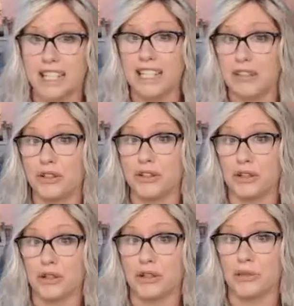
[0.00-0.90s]
to
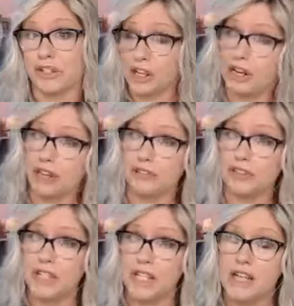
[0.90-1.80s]
your resolve.
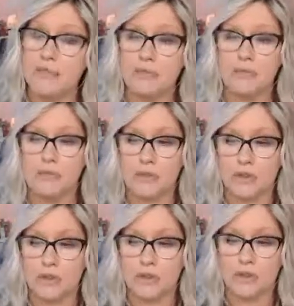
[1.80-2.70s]

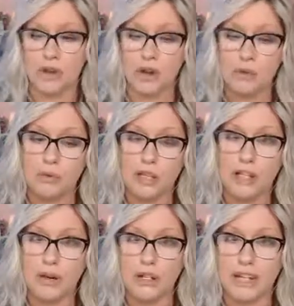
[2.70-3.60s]
So I
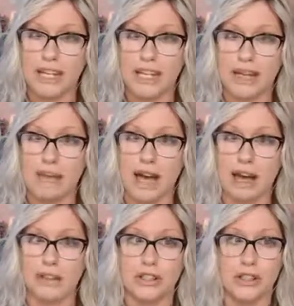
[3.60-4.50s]
really want you to think
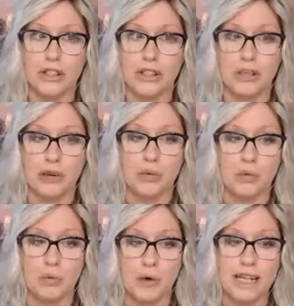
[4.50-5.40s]
about,
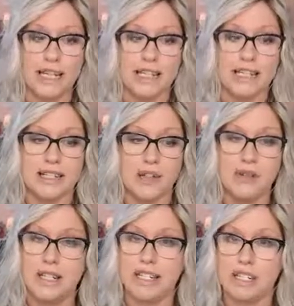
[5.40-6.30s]
what it is,
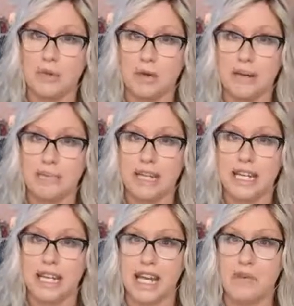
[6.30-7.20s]
who it is that you want to
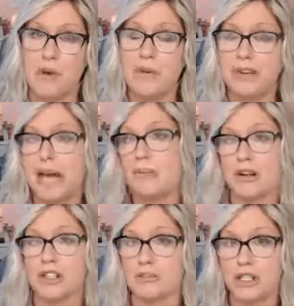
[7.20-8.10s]
be, and what would that
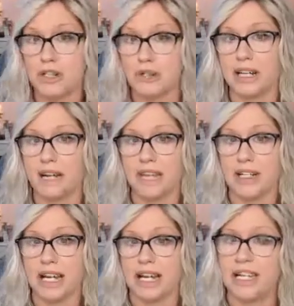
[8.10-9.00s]
person be doing every
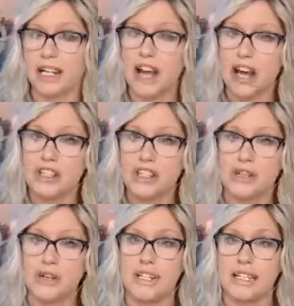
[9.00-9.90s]
day. And the conscious
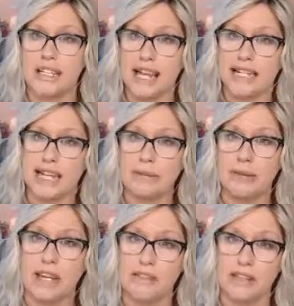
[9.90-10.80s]
choices, that
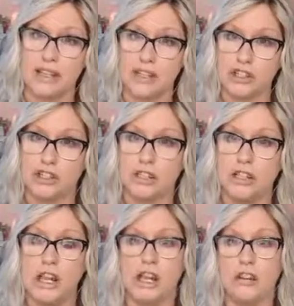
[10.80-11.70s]
segment of the
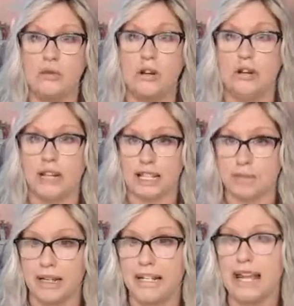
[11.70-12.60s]
journal will
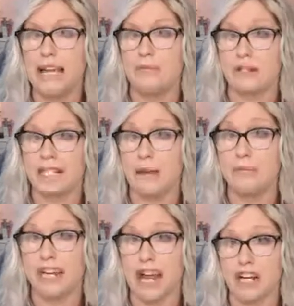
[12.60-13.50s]
explain that in more depth,
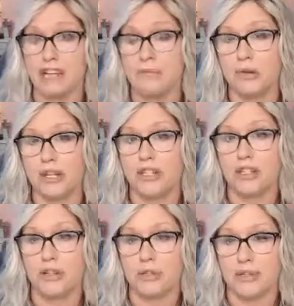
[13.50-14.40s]
and it actually points
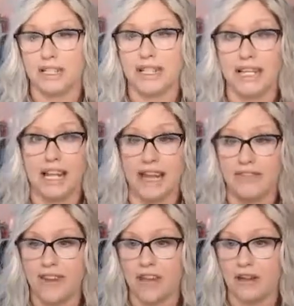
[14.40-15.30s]
to a study I
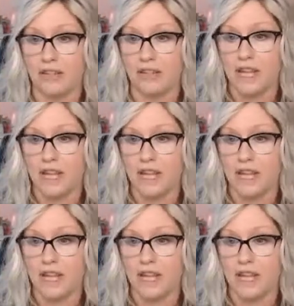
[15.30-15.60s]
found